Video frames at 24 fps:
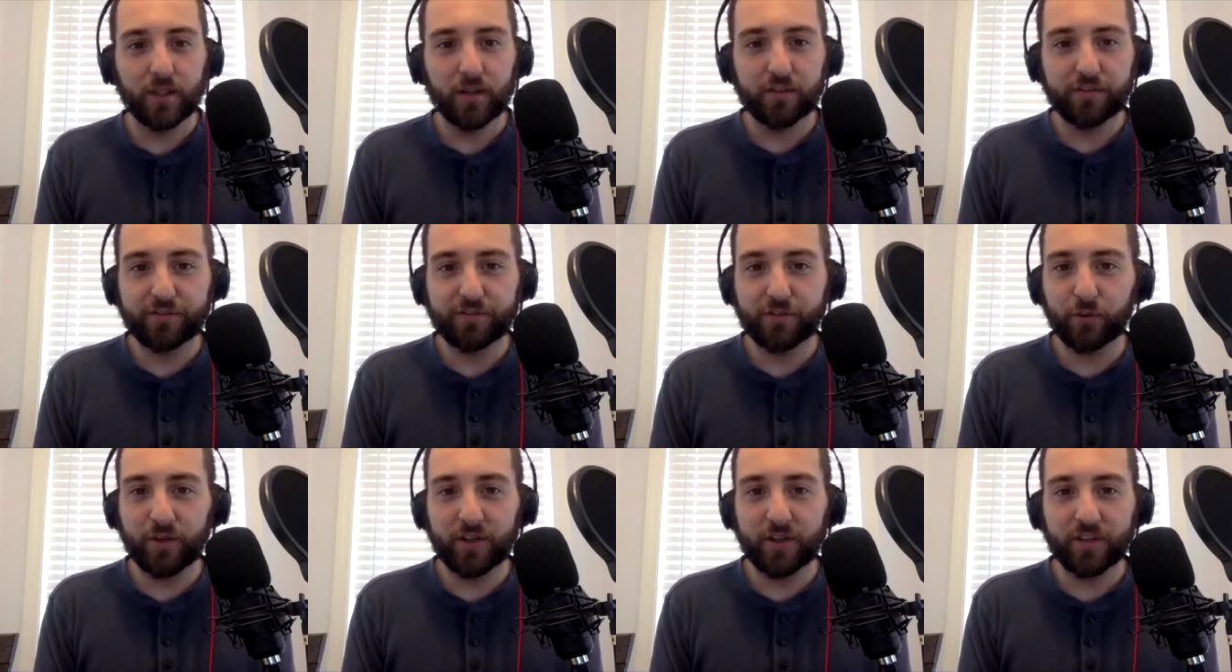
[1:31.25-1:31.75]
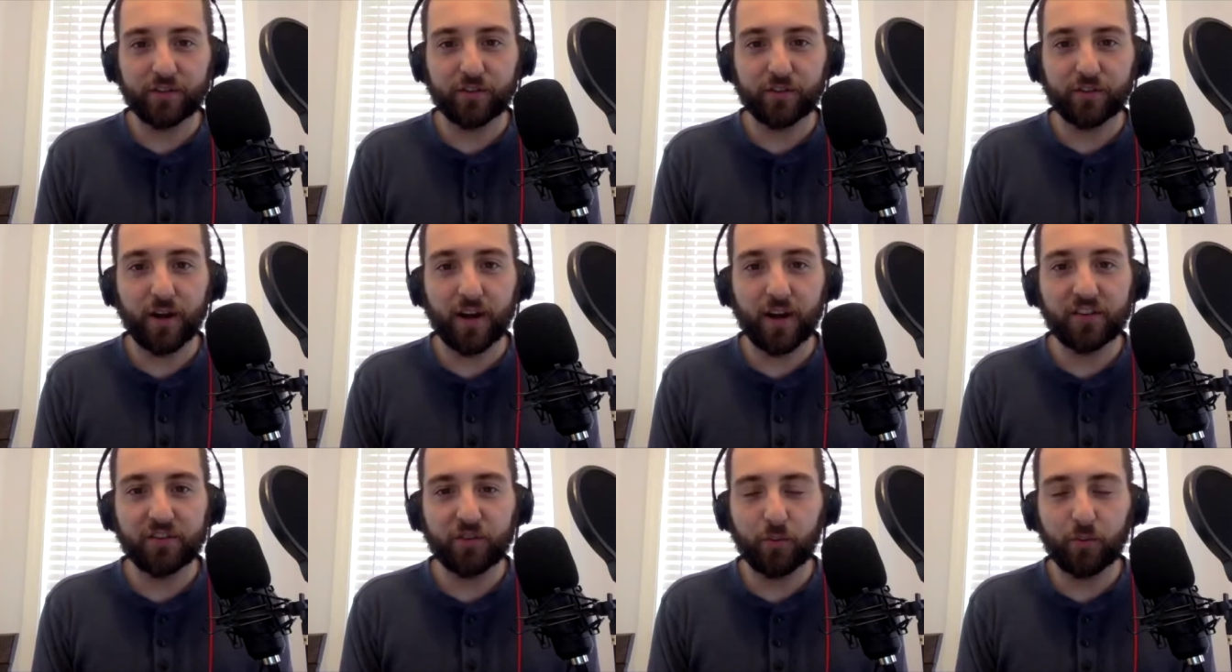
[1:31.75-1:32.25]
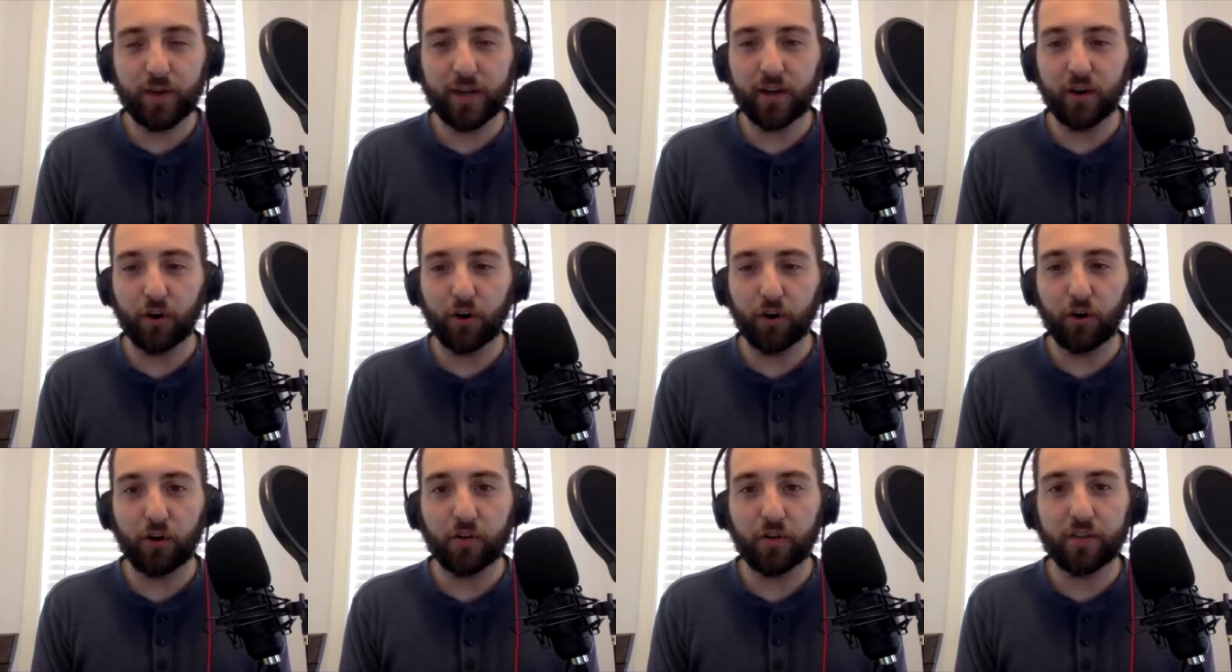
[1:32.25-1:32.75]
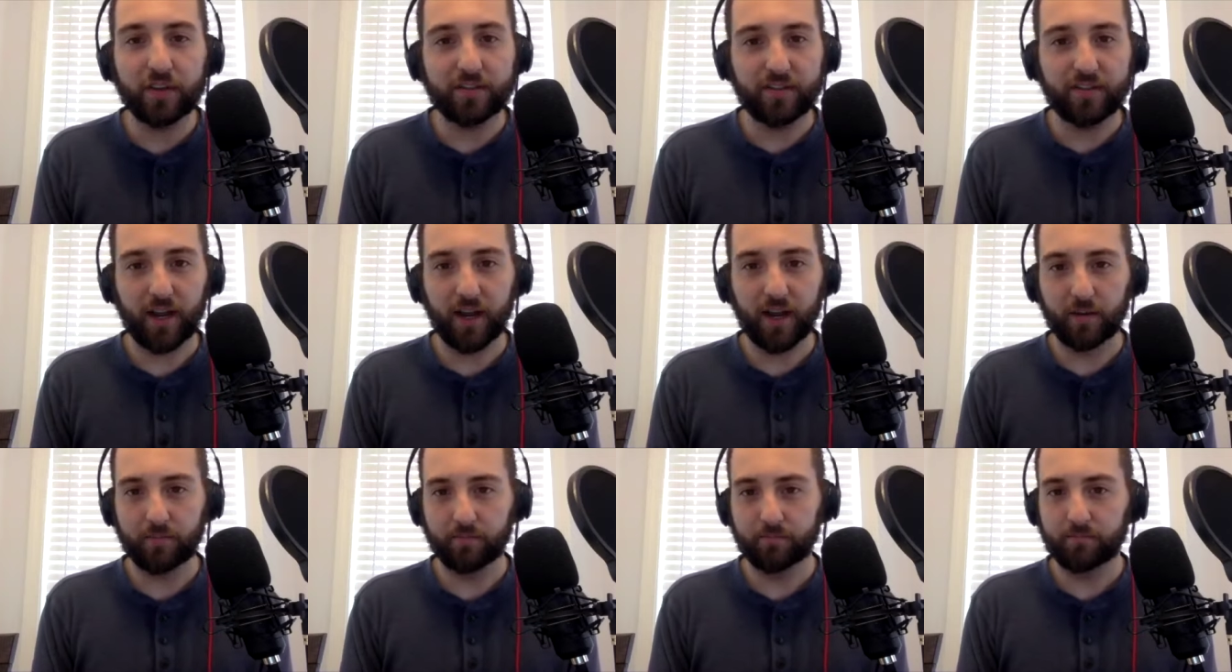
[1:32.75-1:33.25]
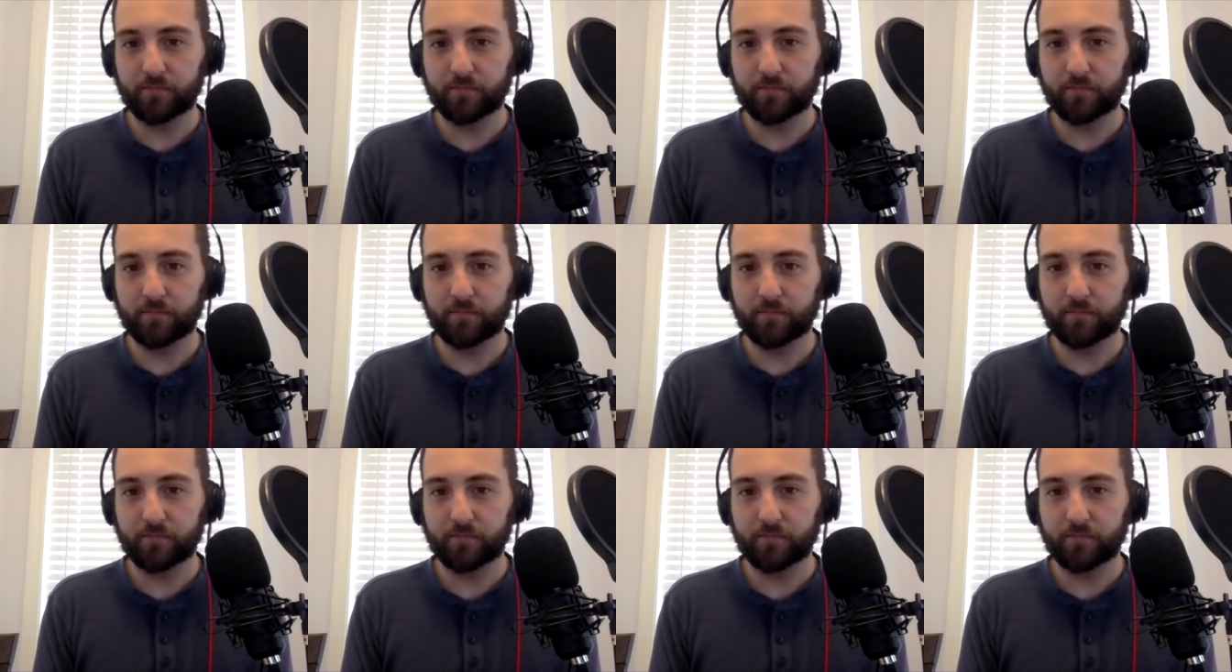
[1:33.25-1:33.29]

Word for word: students graduate all the time.